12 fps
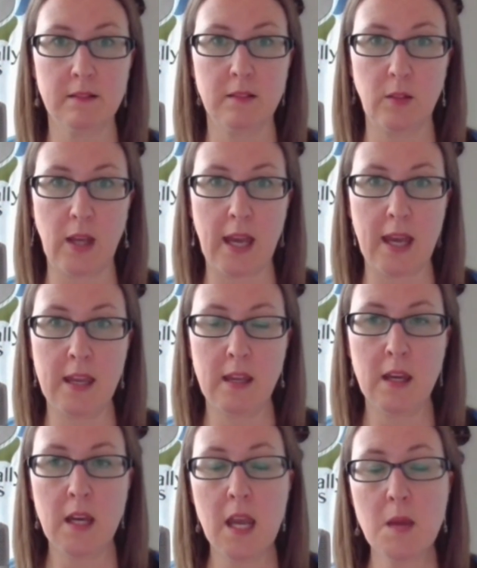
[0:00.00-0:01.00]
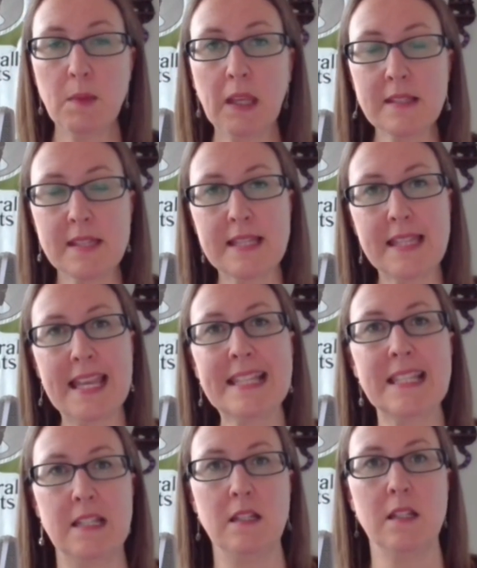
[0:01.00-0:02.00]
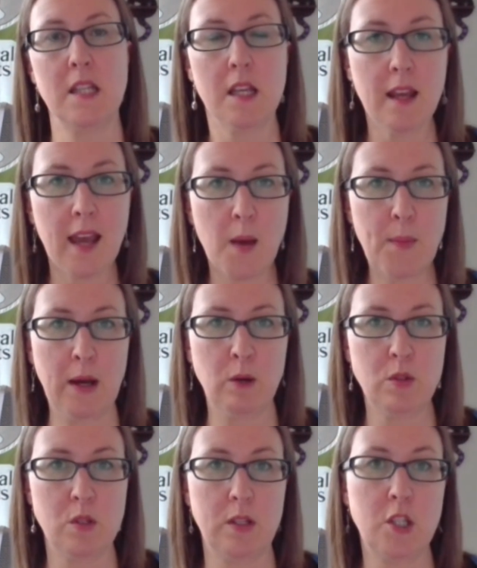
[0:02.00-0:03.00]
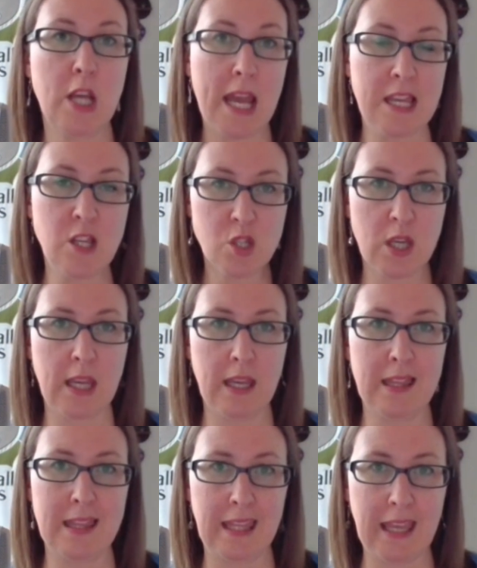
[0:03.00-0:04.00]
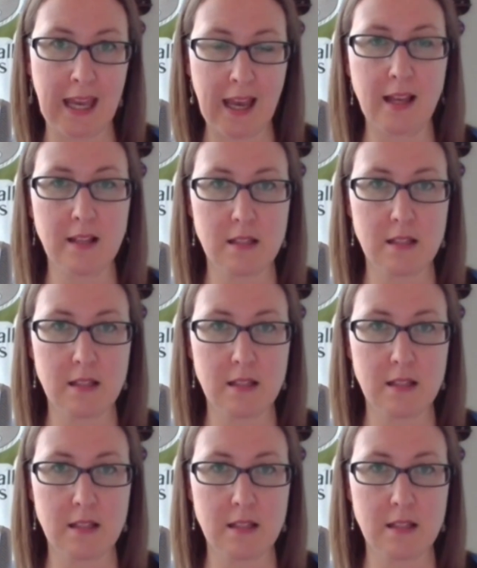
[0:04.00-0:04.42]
Okay? Because this isn't about changing the cat.